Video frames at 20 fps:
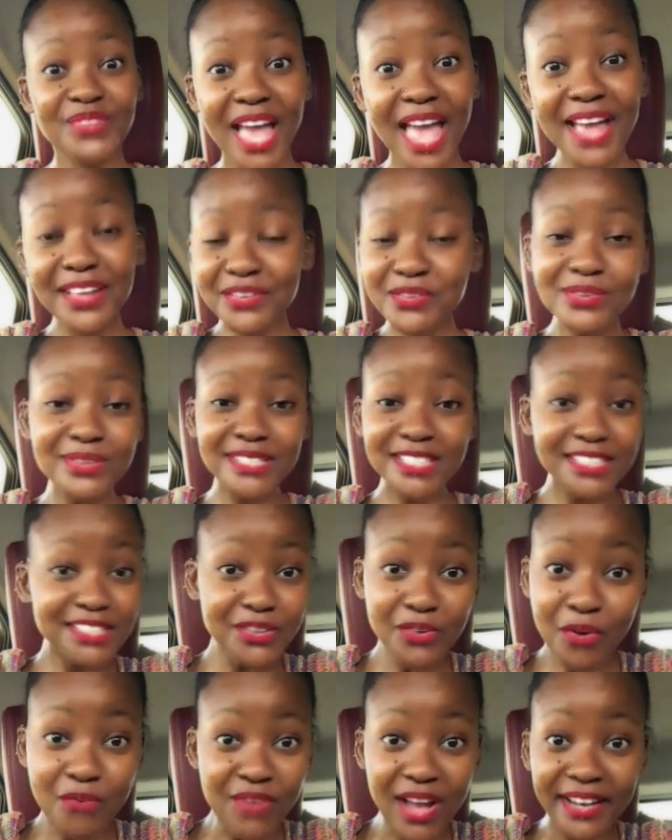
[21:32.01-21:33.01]
And you're
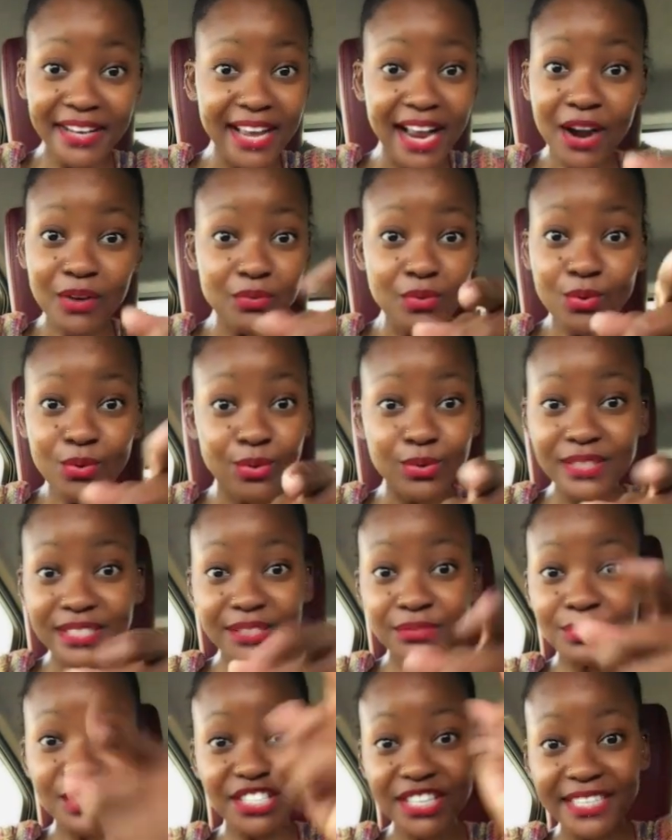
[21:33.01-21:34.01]
sitting over there, oh,
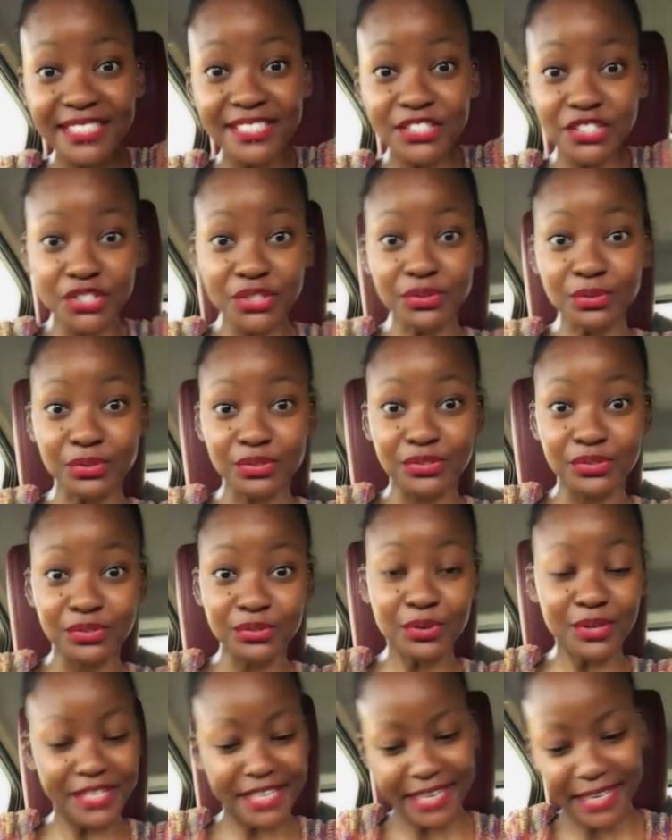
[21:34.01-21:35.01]
rejecting Jesus.
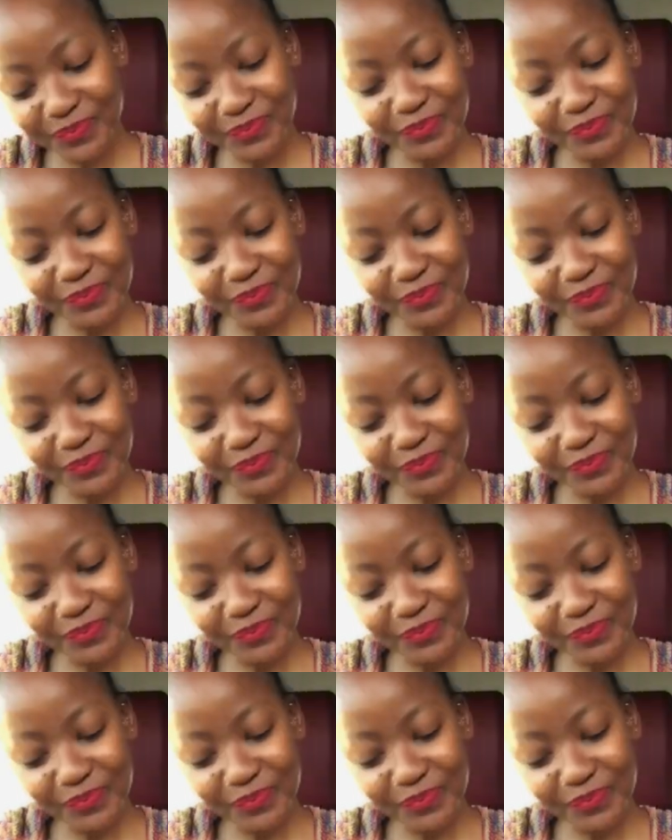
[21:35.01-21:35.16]
Okay